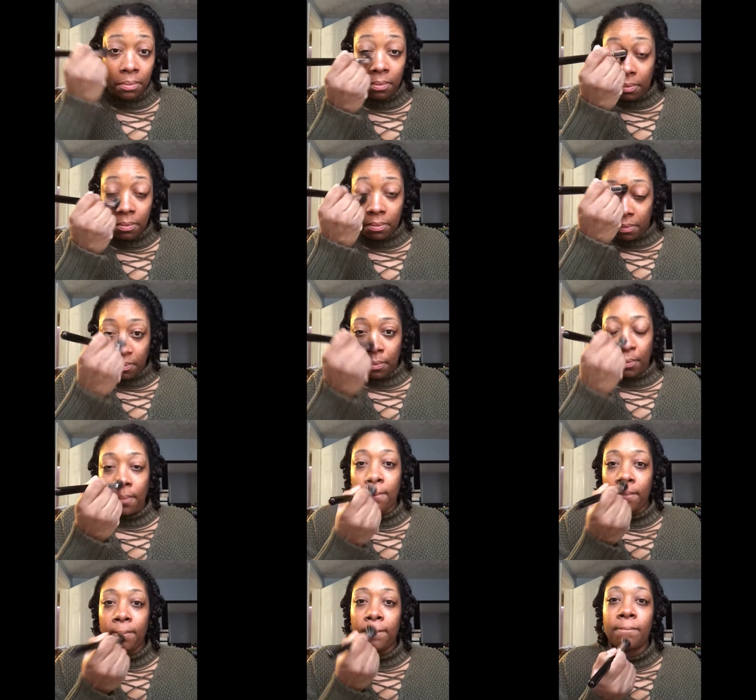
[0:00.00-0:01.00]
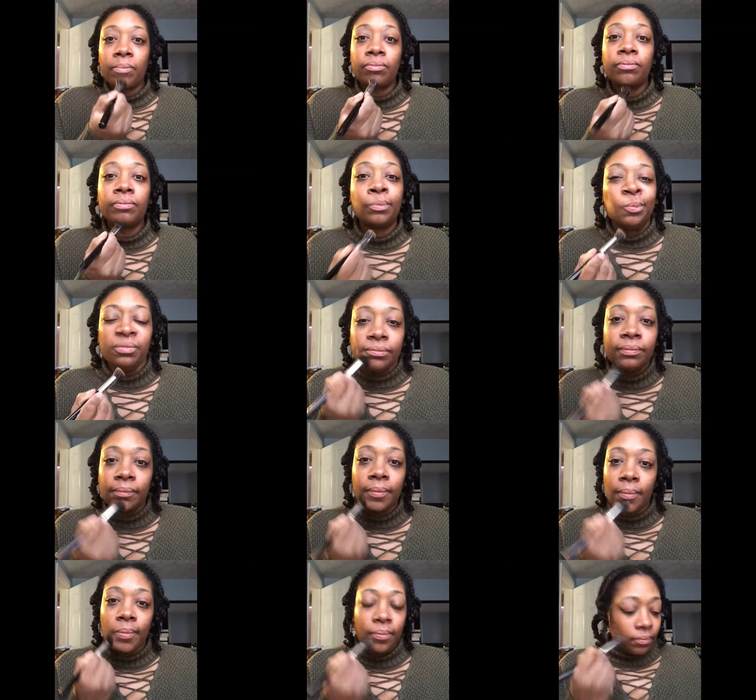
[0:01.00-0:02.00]
become very thick and
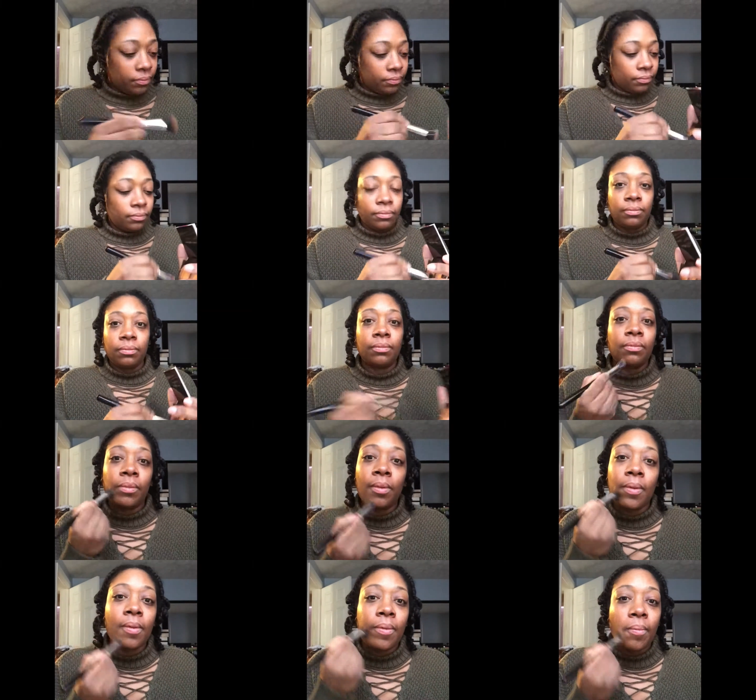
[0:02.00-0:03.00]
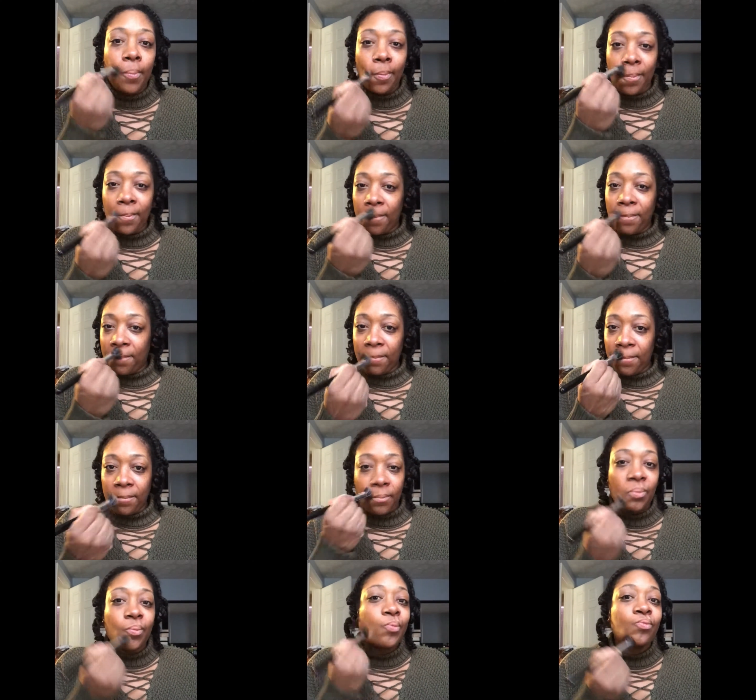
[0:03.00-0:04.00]
yucky. It has
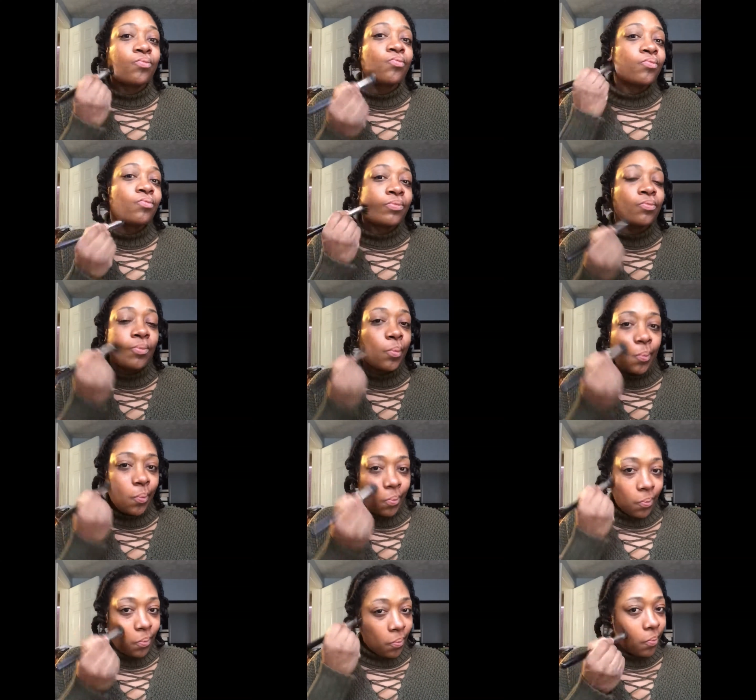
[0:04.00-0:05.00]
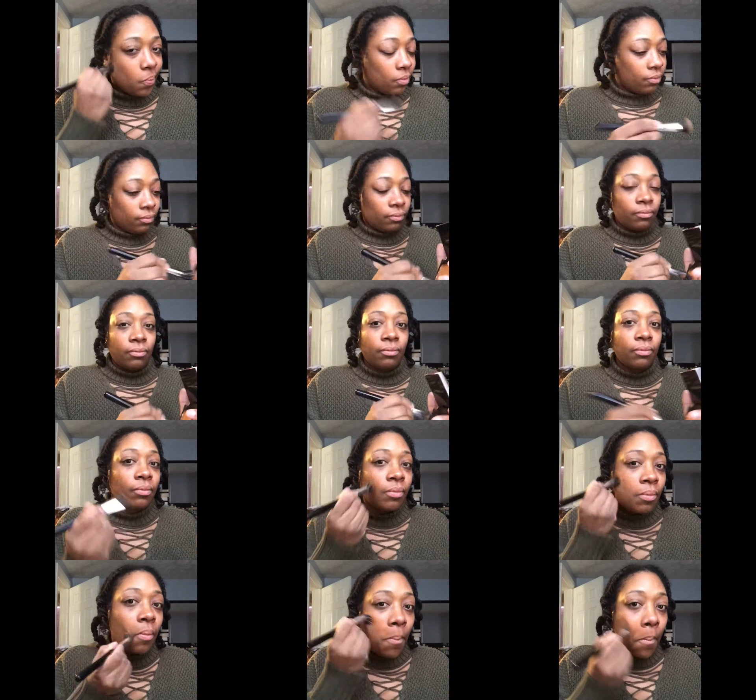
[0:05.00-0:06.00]
50%
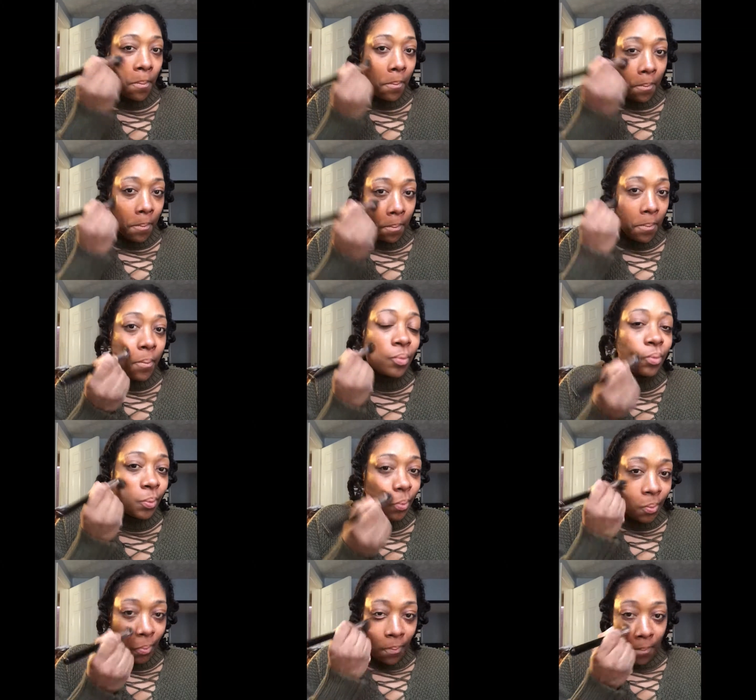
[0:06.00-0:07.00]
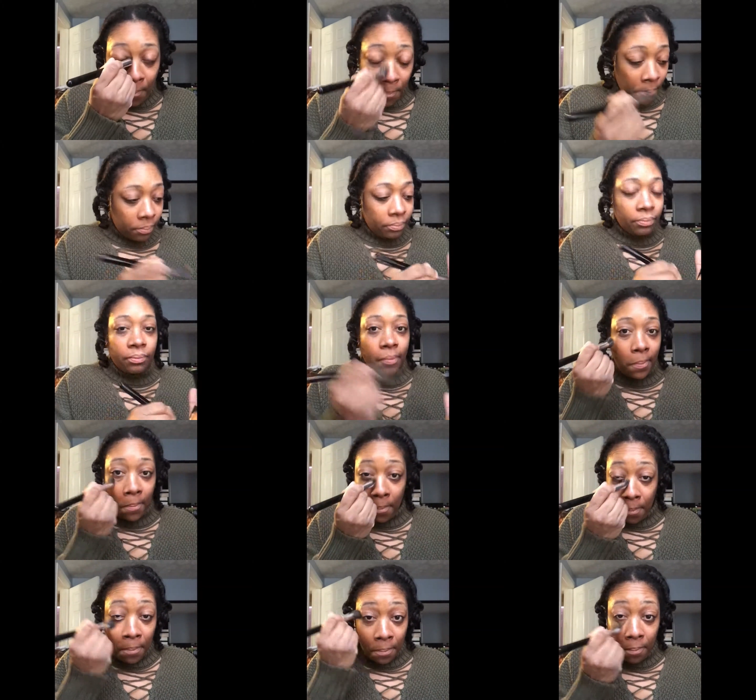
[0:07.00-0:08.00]
pigmentation, so the coverage is
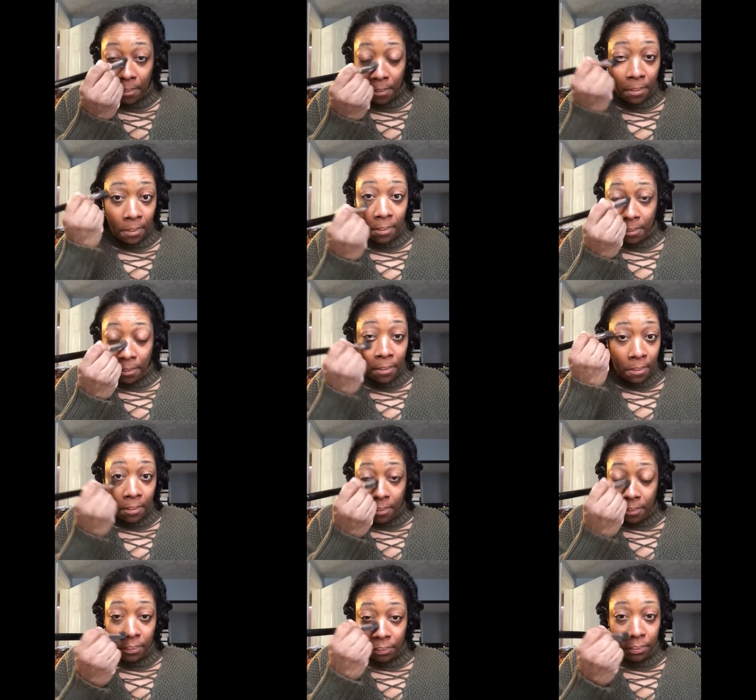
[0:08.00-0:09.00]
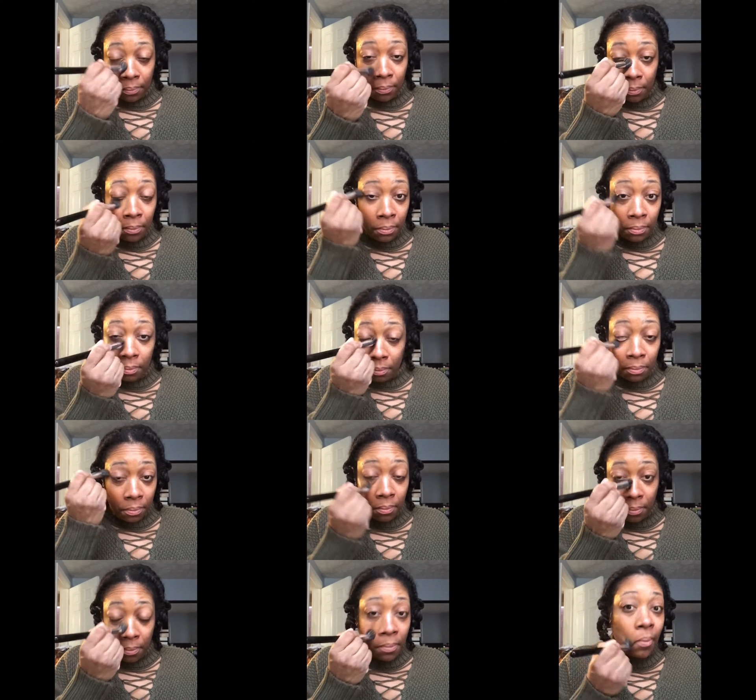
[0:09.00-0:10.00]
really, really great. You can
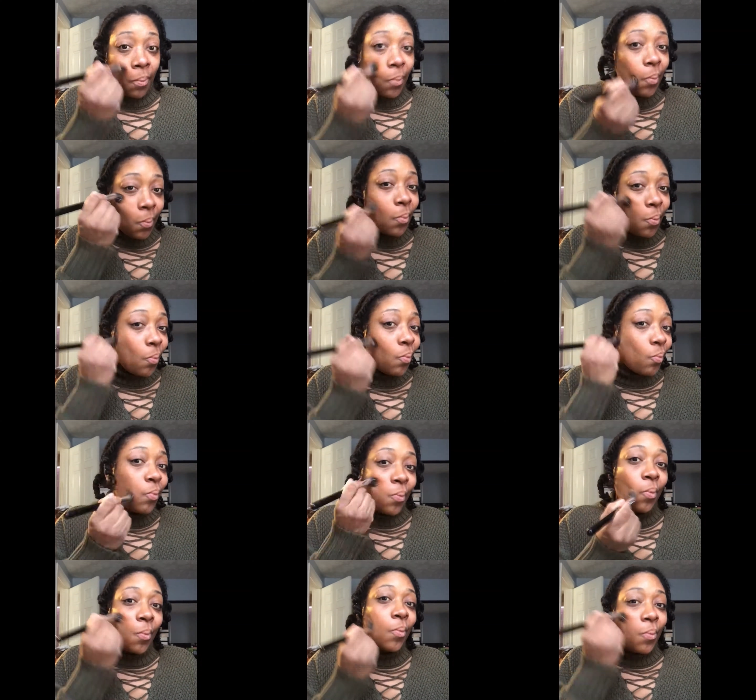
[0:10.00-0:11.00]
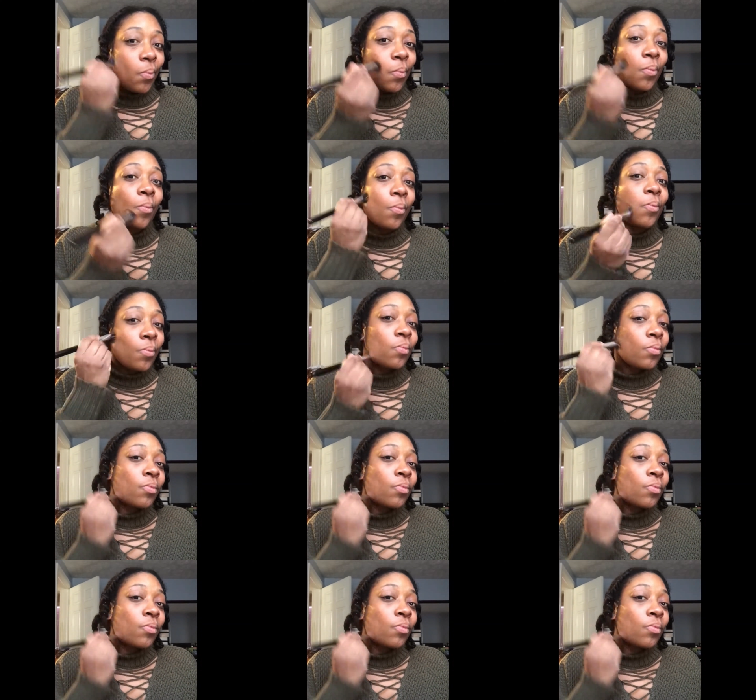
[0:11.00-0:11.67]
either make this full